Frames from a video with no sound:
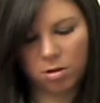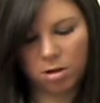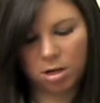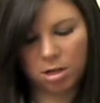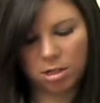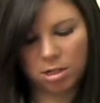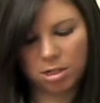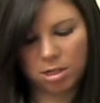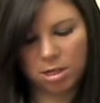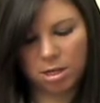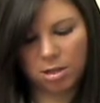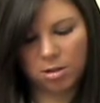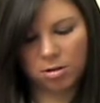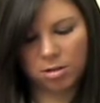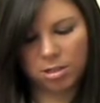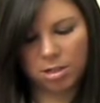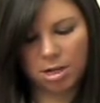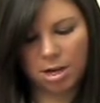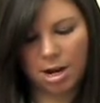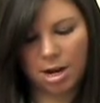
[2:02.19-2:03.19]
it onto the other
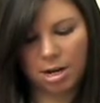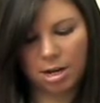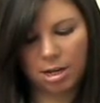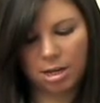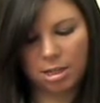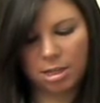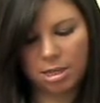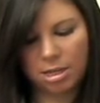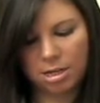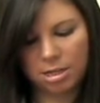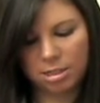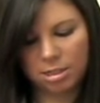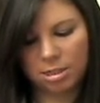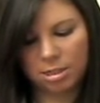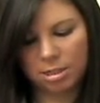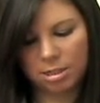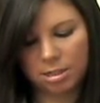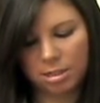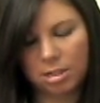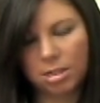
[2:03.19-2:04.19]
side like
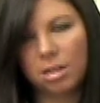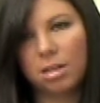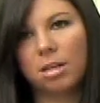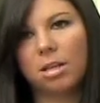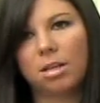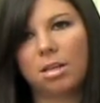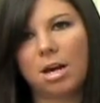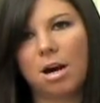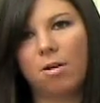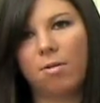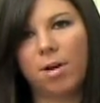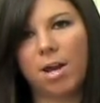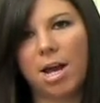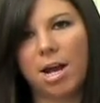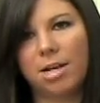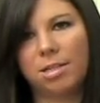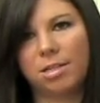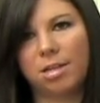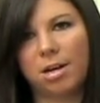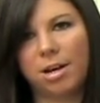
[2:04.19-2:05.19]
this. That way it
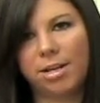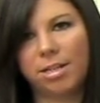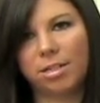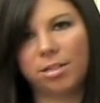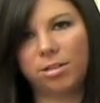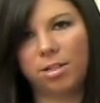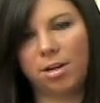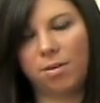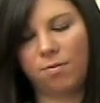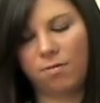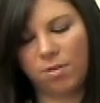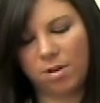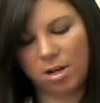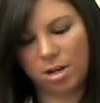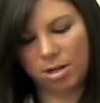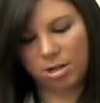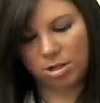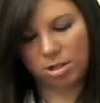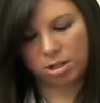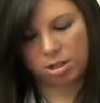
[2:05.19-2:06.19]
has a nice clean
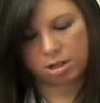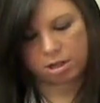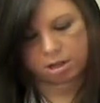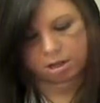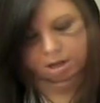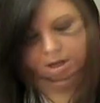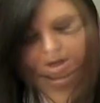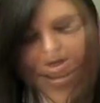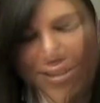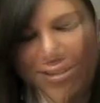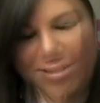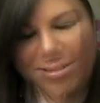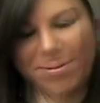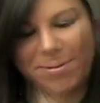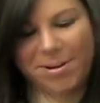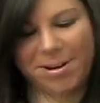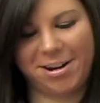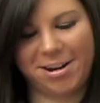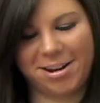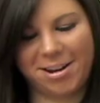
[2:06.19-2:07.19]
finish. So
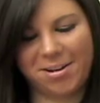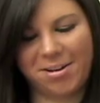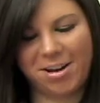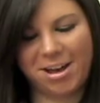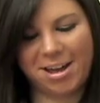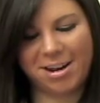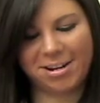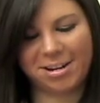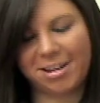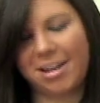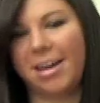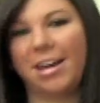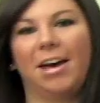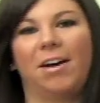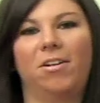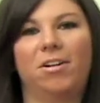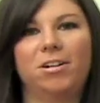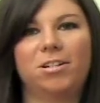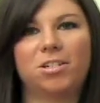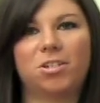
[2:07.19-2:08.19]
we're going to go ahead and cut
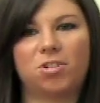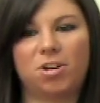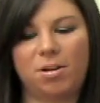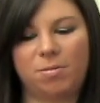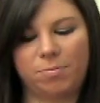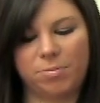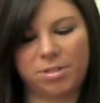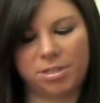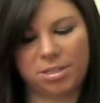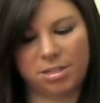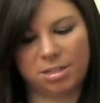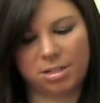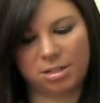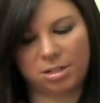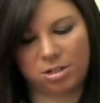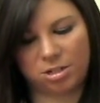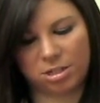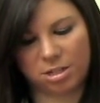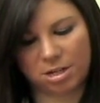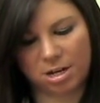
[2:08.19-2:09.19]
out our strips.
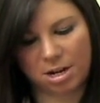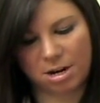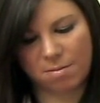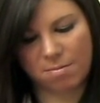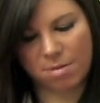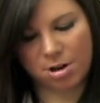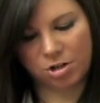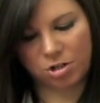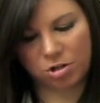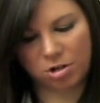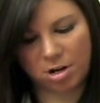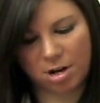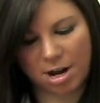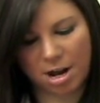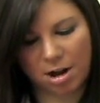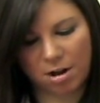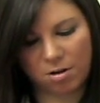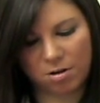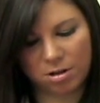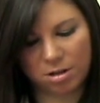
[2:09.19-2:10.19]
Just kind of measure it
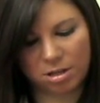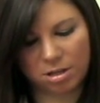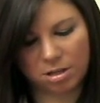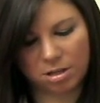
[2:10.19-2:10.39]
out.